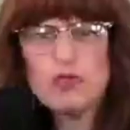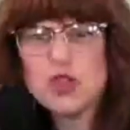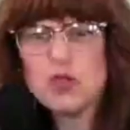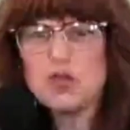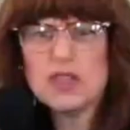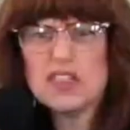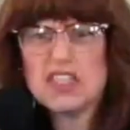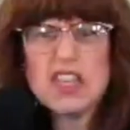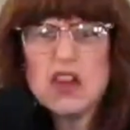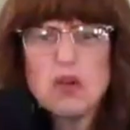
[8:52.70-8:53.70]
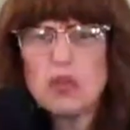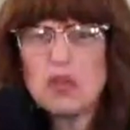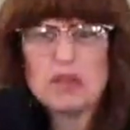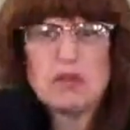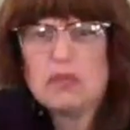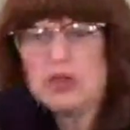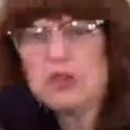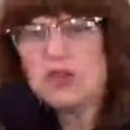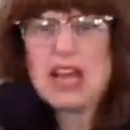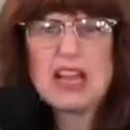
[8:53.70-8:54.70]
to is terrible, and people don't
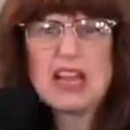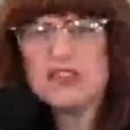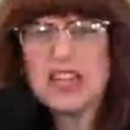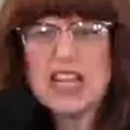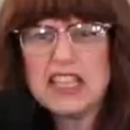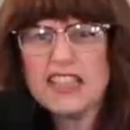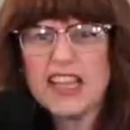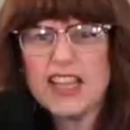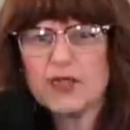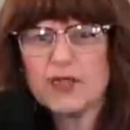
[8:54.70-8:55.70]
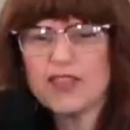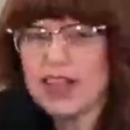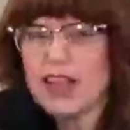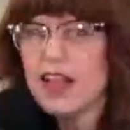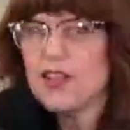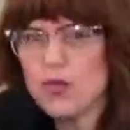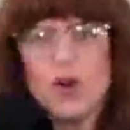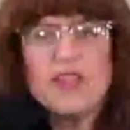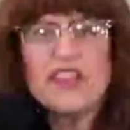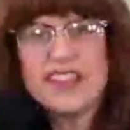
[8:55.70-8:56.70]
know how to entertain these days or whatever. Like the
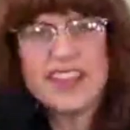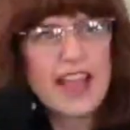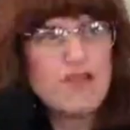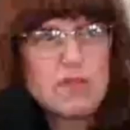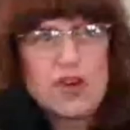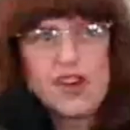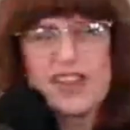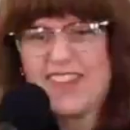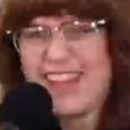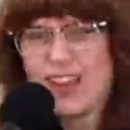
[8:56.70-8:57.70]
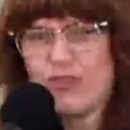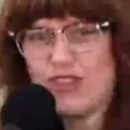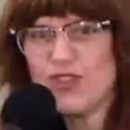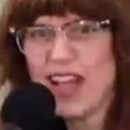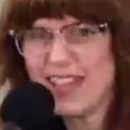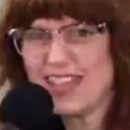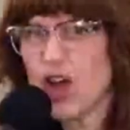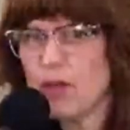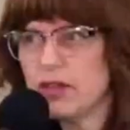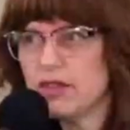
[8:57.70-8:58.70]
one thing that every party that they go to has in
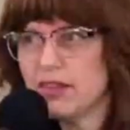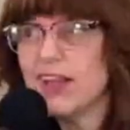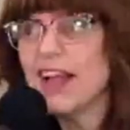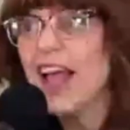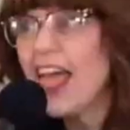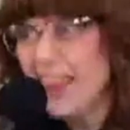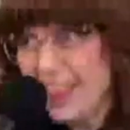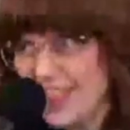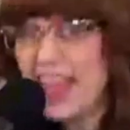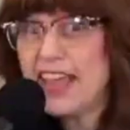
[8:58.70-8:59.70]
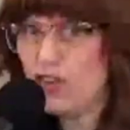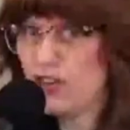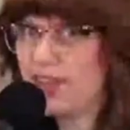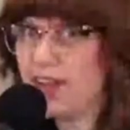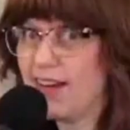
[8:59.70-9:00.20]
common, they are there.